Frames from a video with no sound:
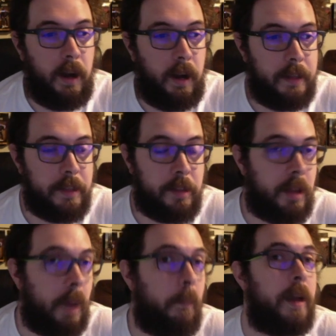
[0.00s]
The
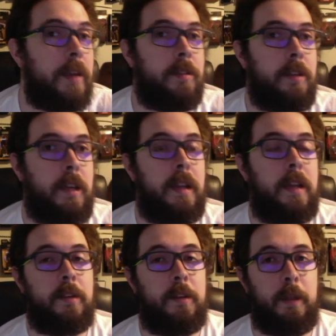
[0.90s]
subway scene
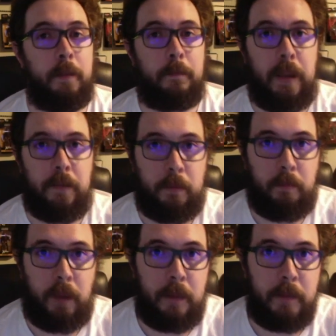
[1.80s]
is another favorite of
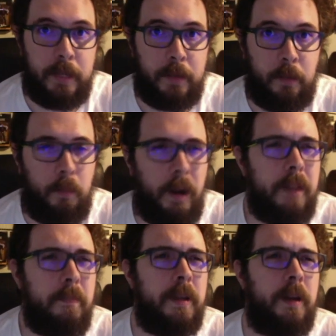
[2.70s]
mine, because it
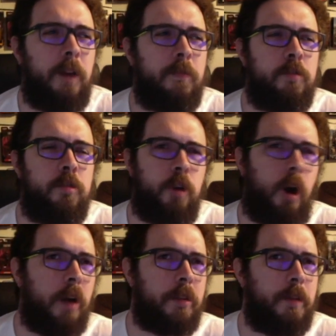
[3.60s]
reminded me of
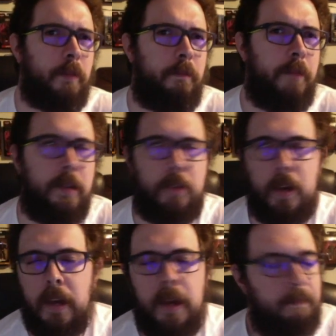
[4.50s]
Jaws the Revenge.
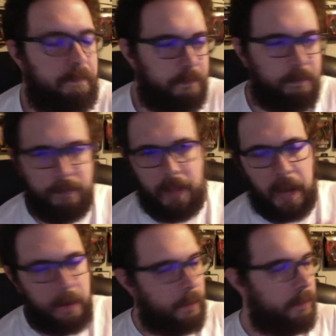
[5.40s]

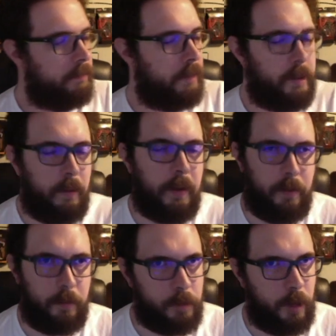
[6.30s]
I
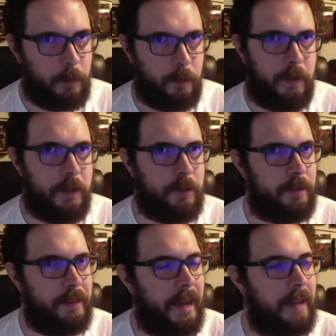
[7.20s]
know. Jaws the Revenge
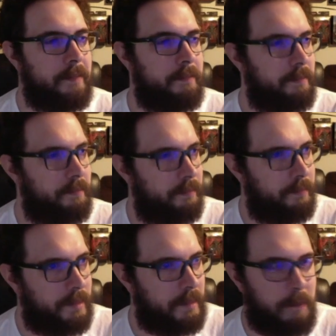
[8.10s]
is not
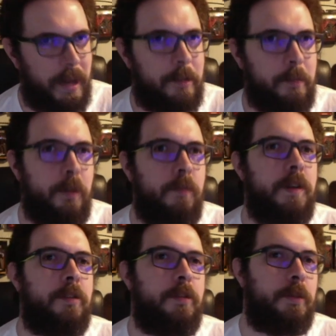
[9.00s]
the best
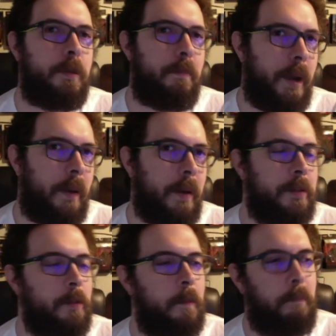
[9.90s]
movie to compare it
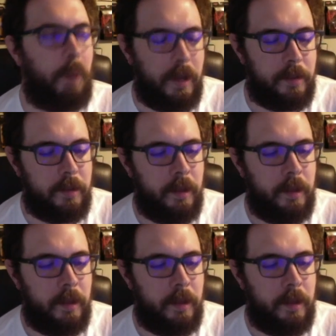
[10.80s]
to, but